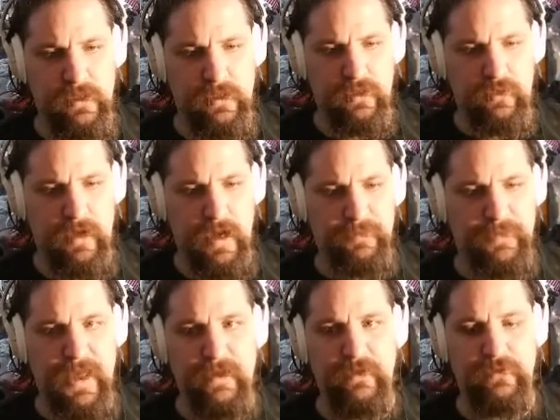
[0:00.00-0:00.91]
Grab
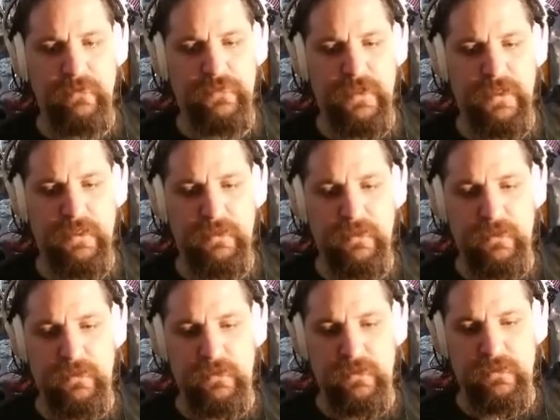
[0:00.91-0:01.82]
that Uzi
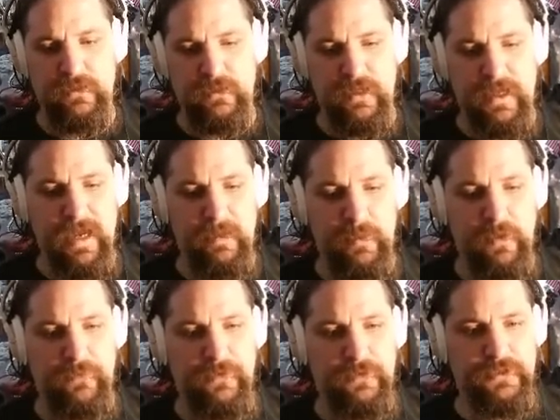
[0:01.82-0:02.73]
ammo
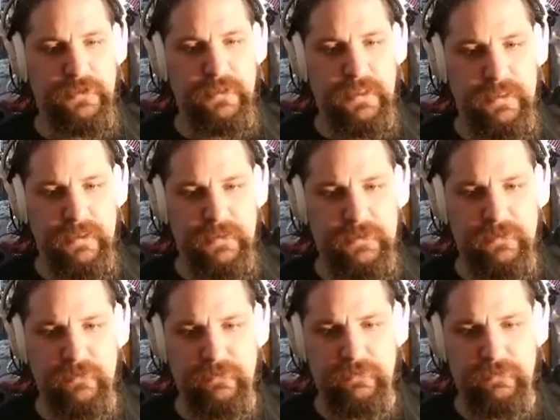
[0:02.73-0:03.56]
if you should need it.